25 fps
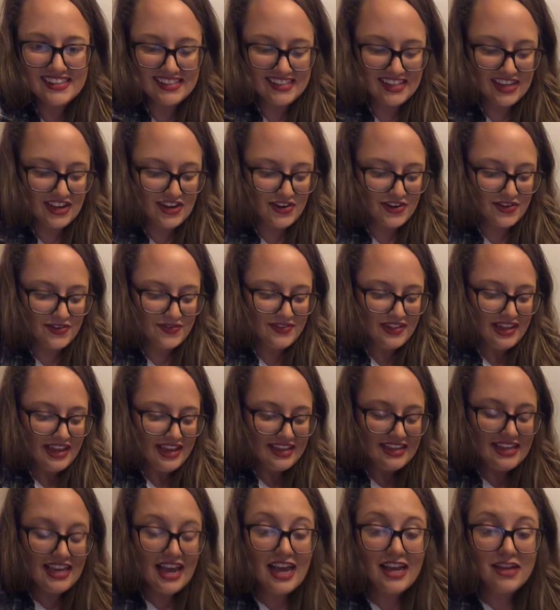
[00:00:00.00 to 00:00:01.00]
So
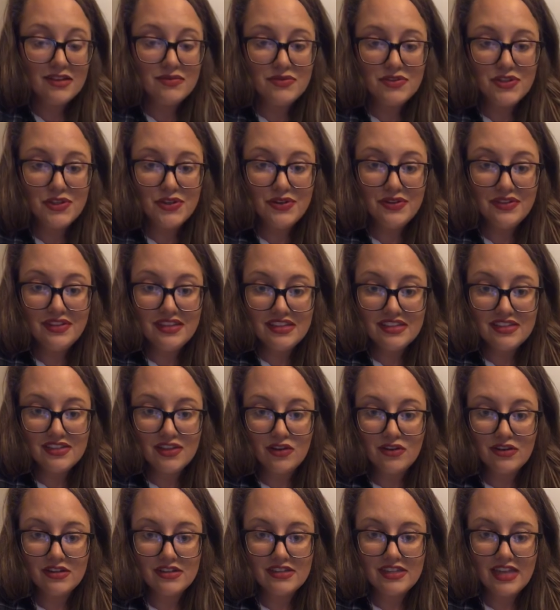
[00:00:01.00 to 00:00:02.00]
yeah, I'm doing this
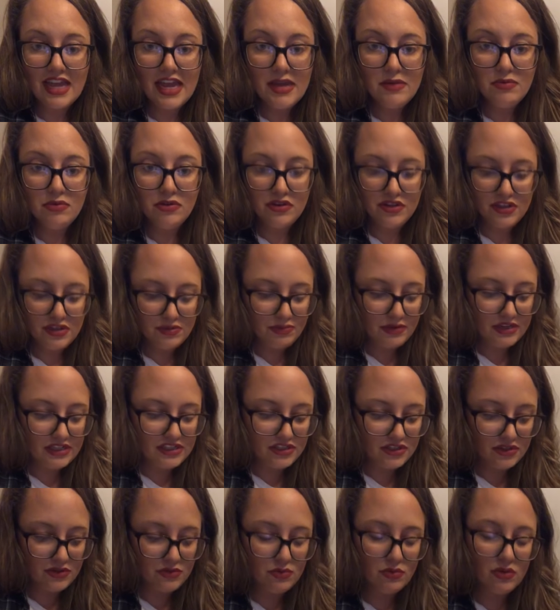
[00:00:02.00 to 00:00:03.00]
on a table,
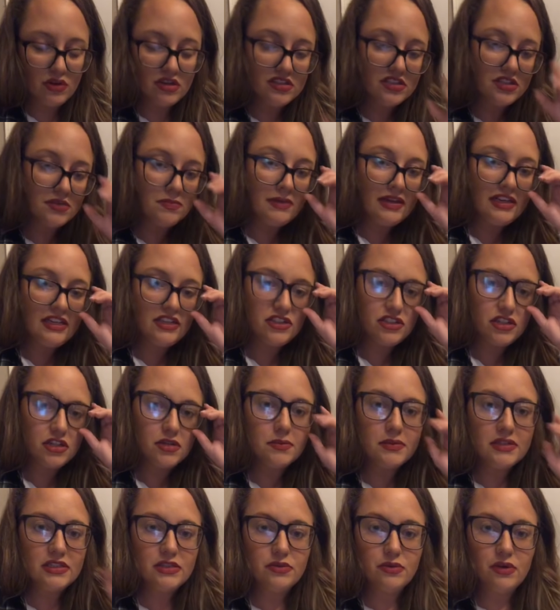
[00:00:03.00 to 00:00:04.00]
but you want to make
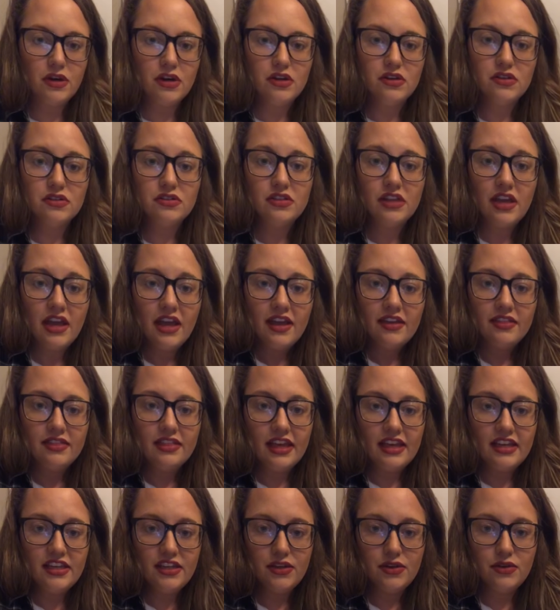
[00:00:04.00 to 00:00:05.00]
sure, Miss Rose,
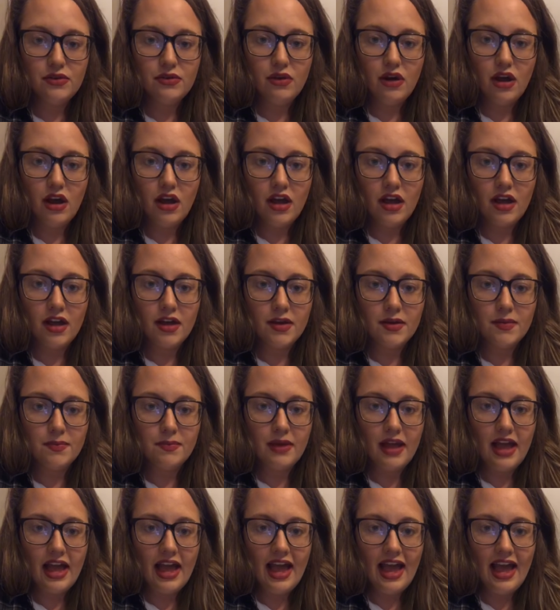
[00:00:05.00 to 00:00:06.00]
that you
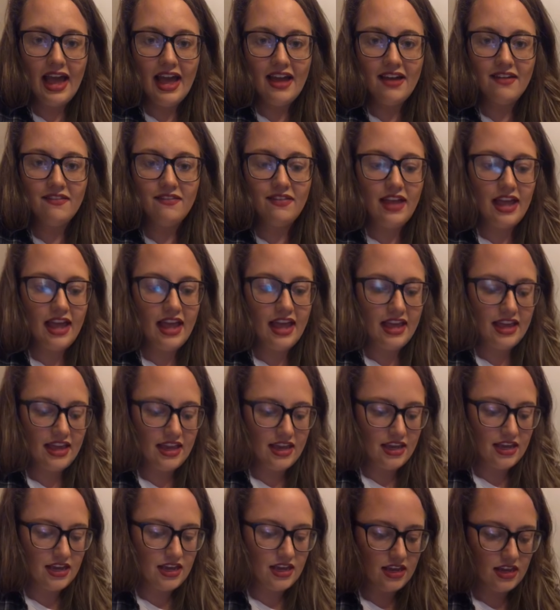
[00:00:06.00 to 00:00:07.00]
have
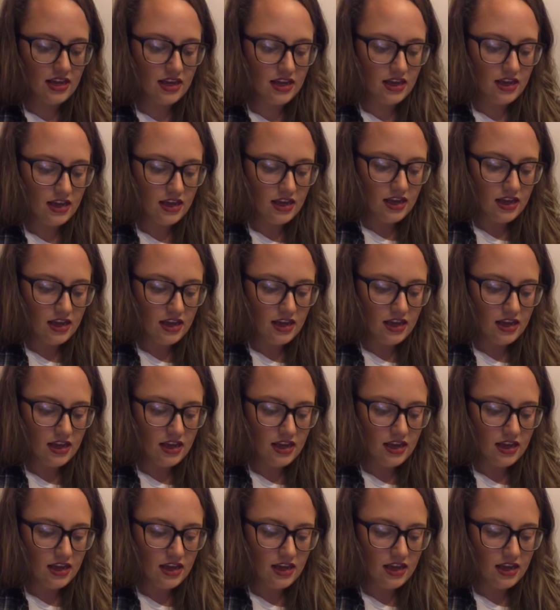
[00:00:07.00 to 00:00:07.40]
a